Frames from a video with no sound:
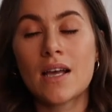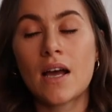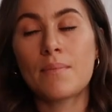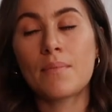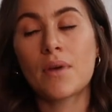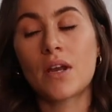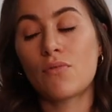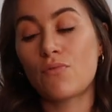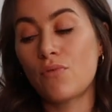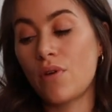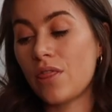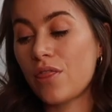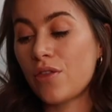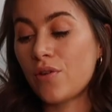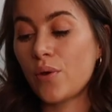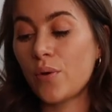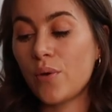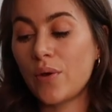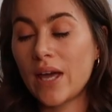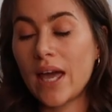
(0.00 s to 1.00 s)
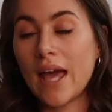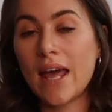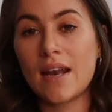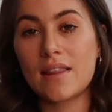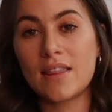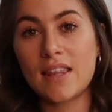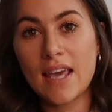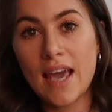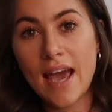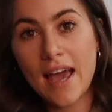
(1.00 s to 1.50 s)
I'm gonna run through again
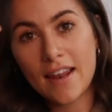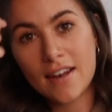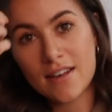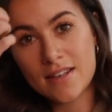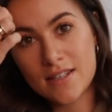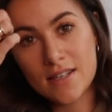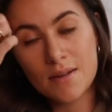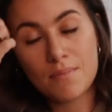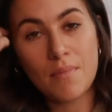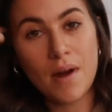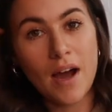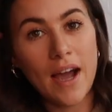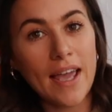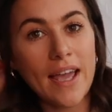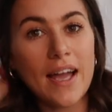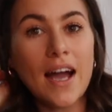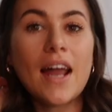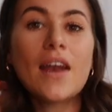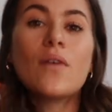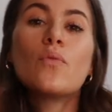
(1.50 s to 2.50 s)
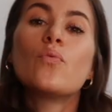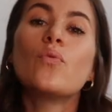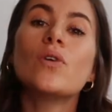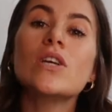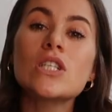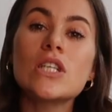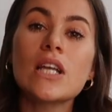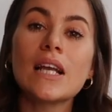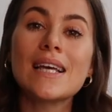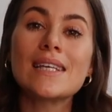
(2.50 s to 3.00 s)
at the end my kind of
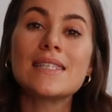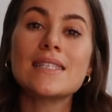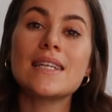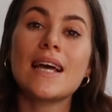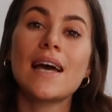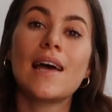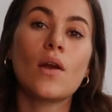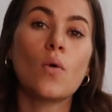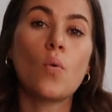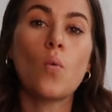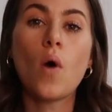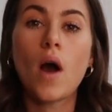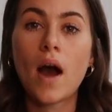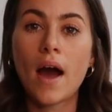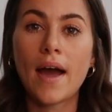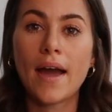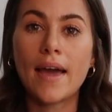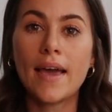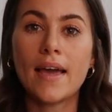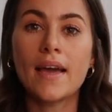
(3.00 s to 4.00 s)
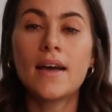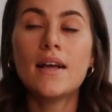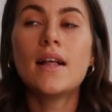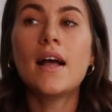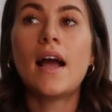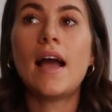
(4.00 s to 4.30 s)
wish list and why,